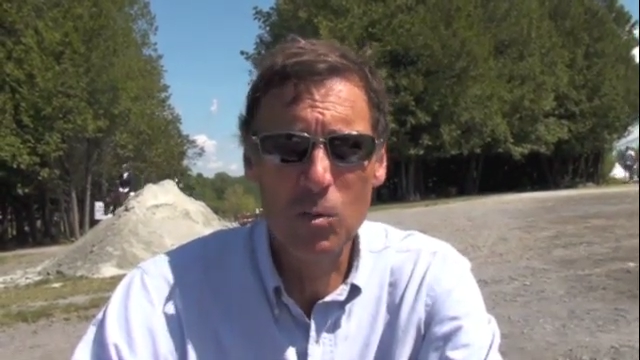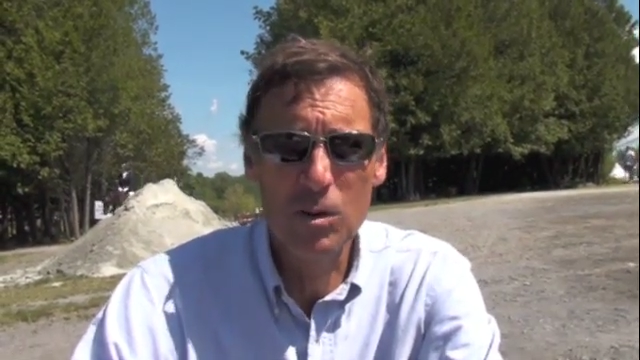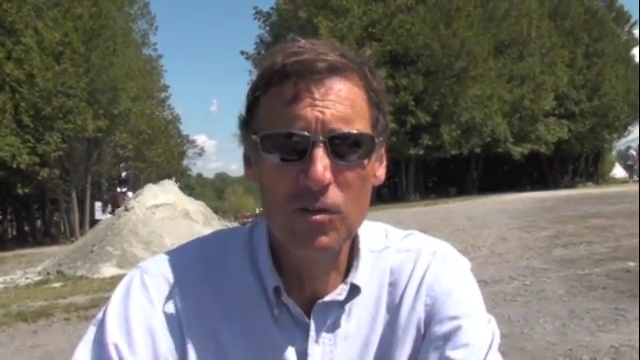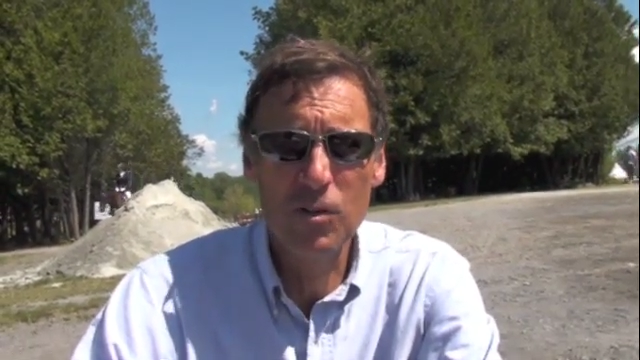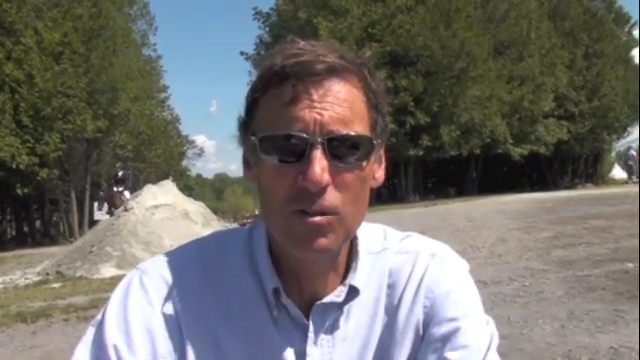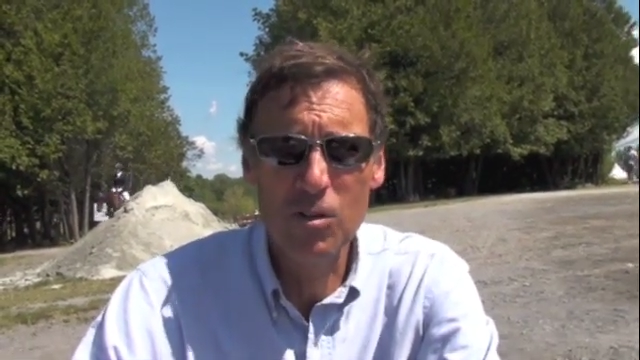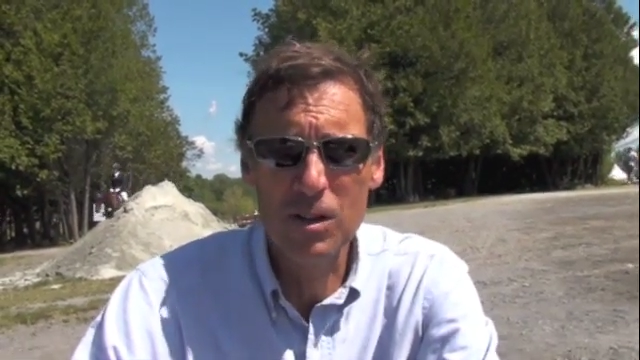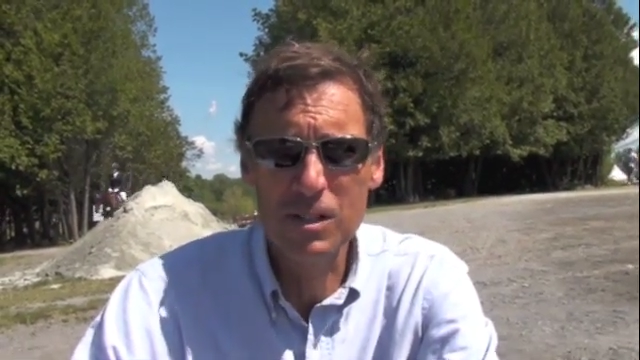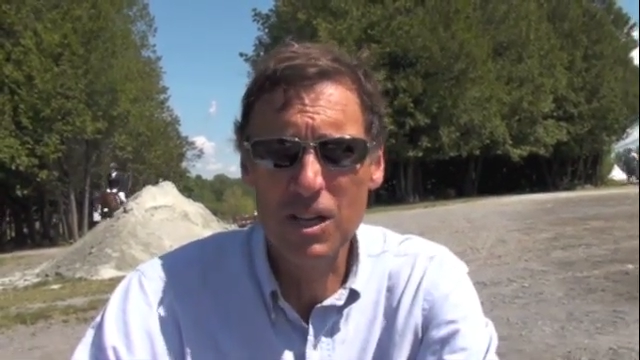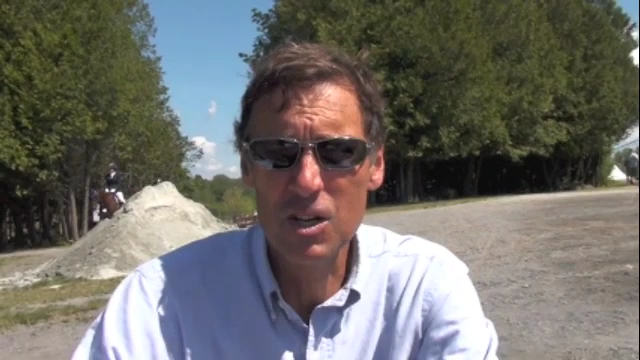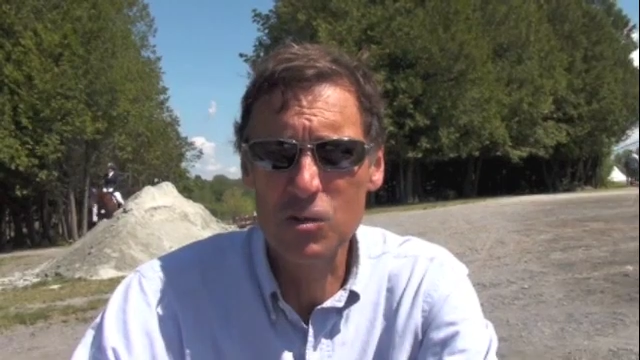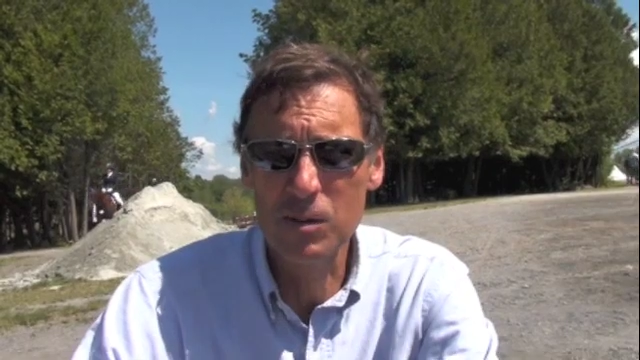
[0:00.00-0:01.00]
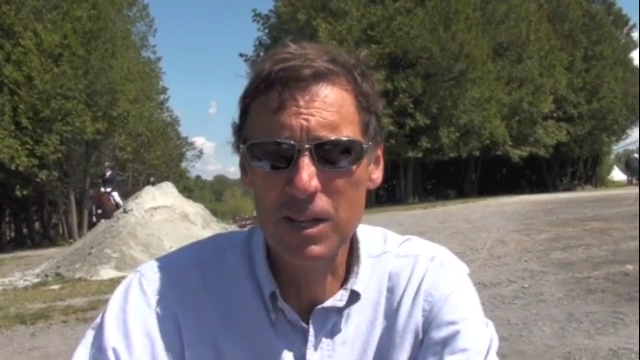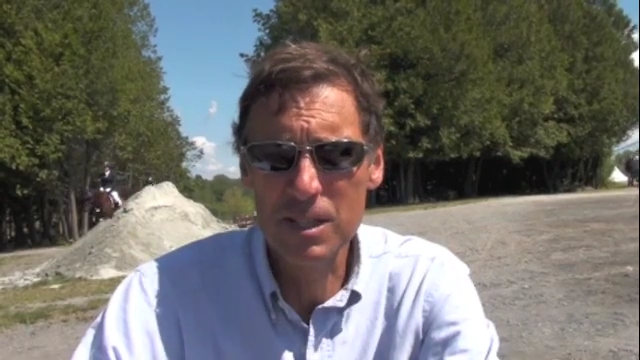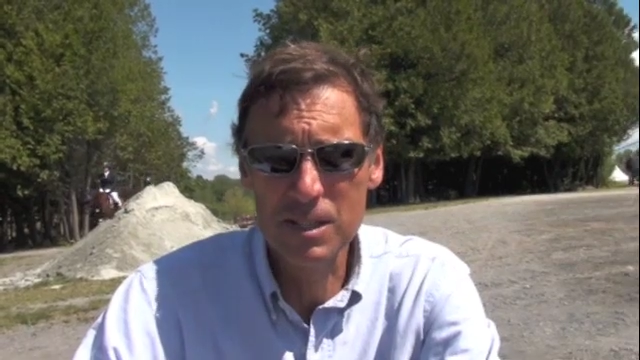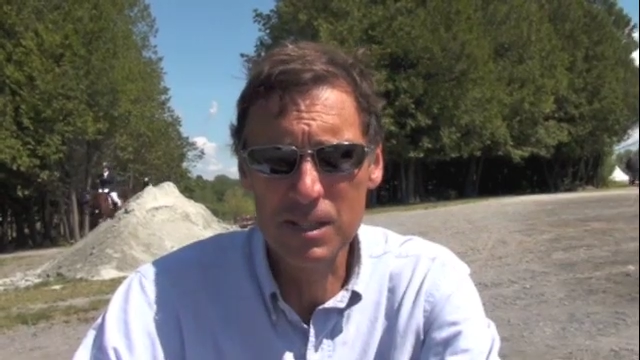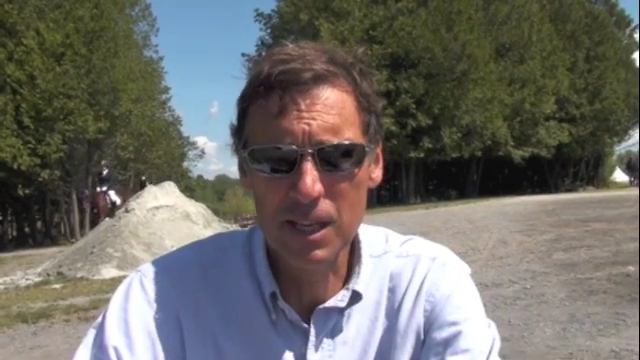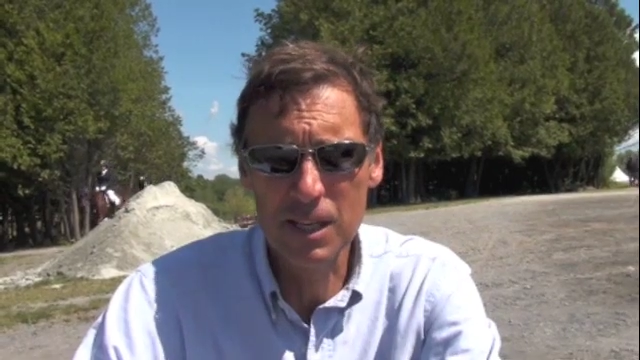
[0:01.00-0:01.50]
wonderful cross-country
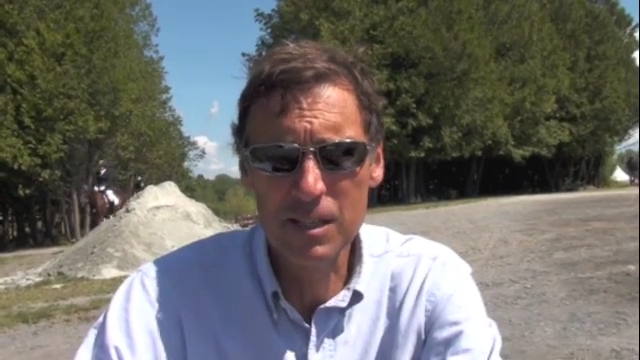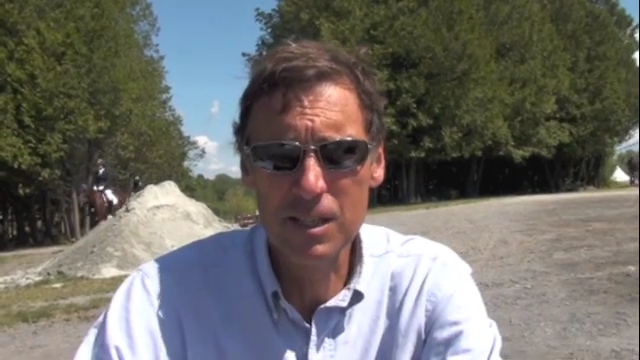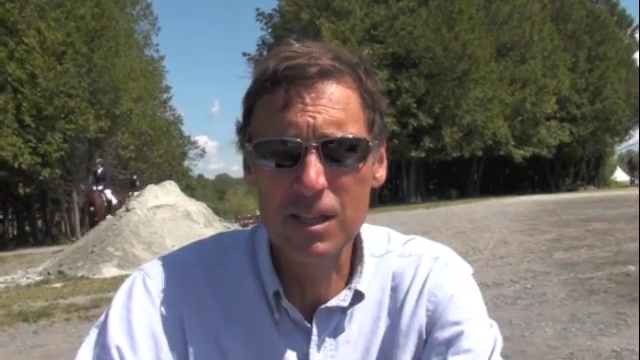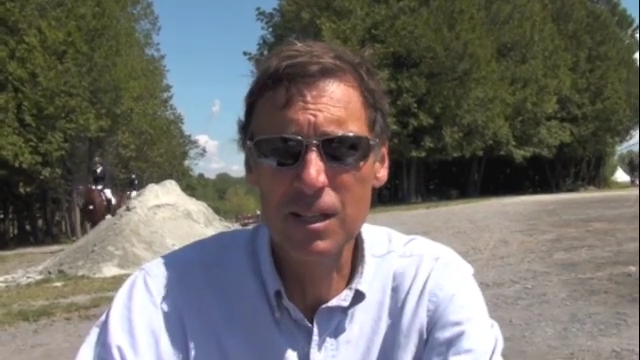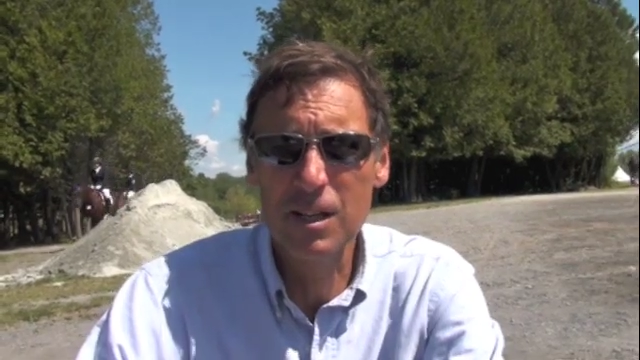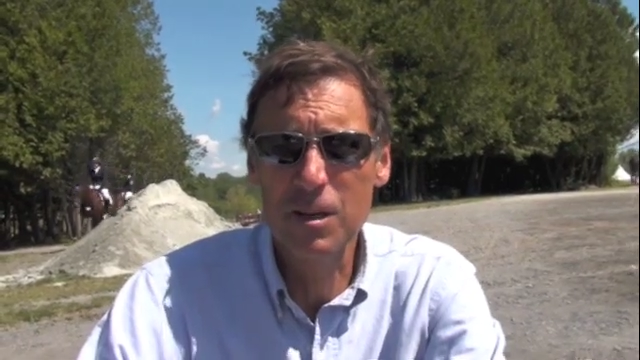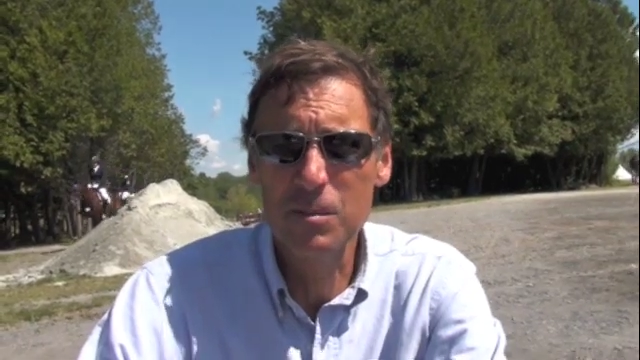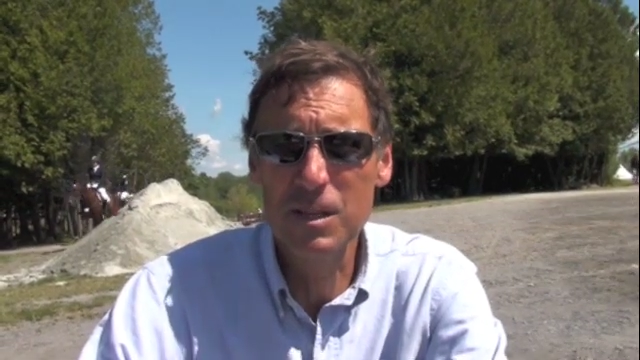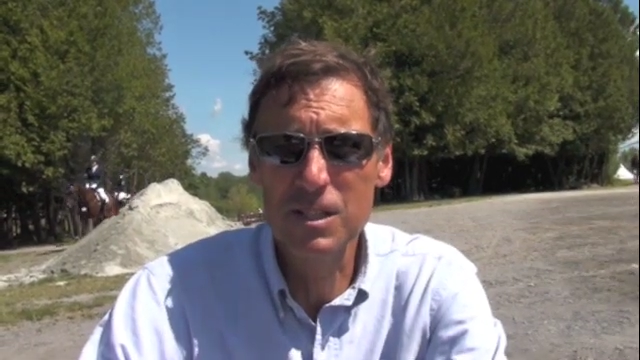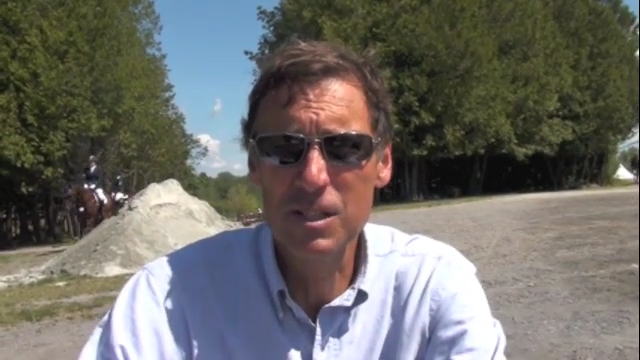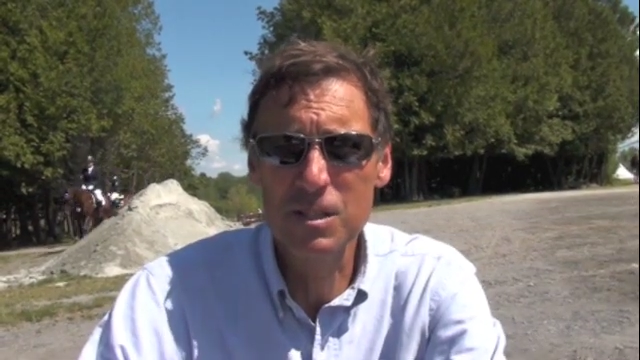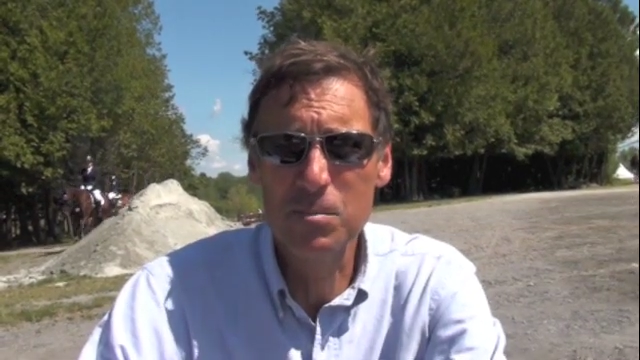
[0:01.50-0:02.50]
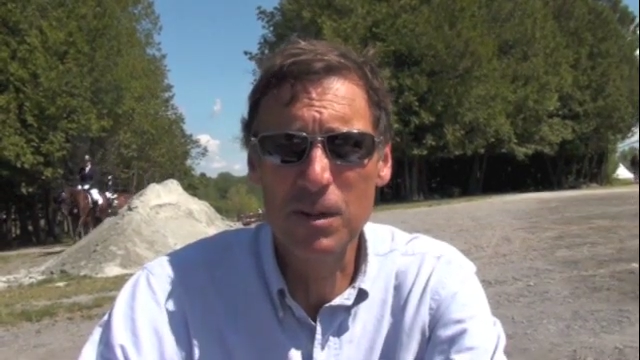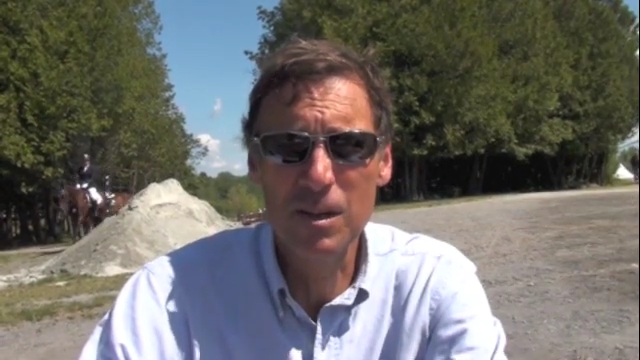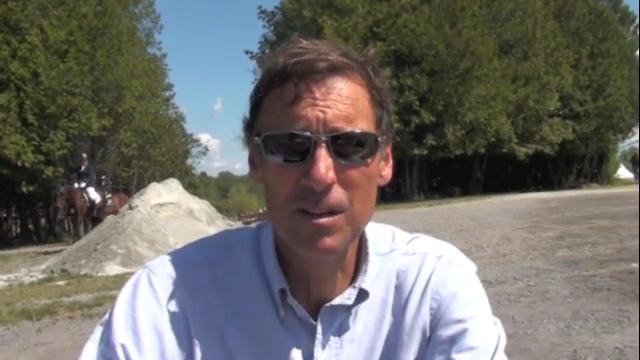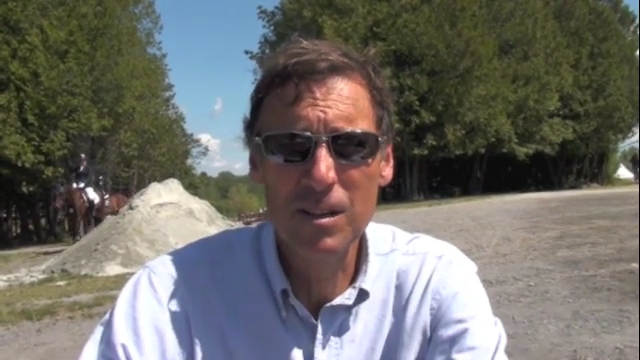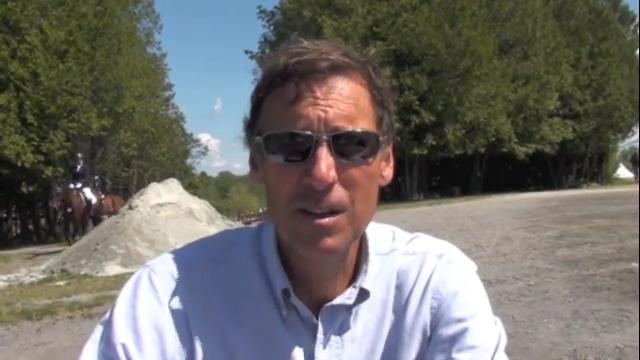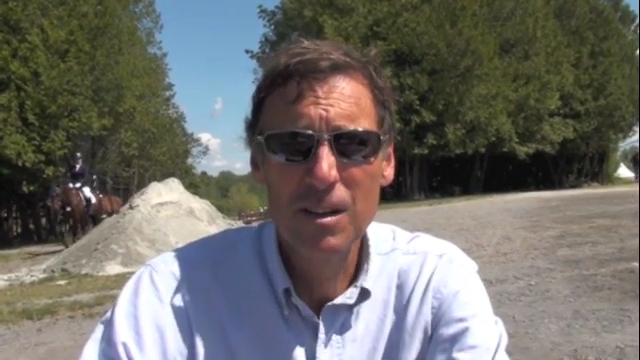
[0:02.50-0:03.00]
instinct, and he's just been a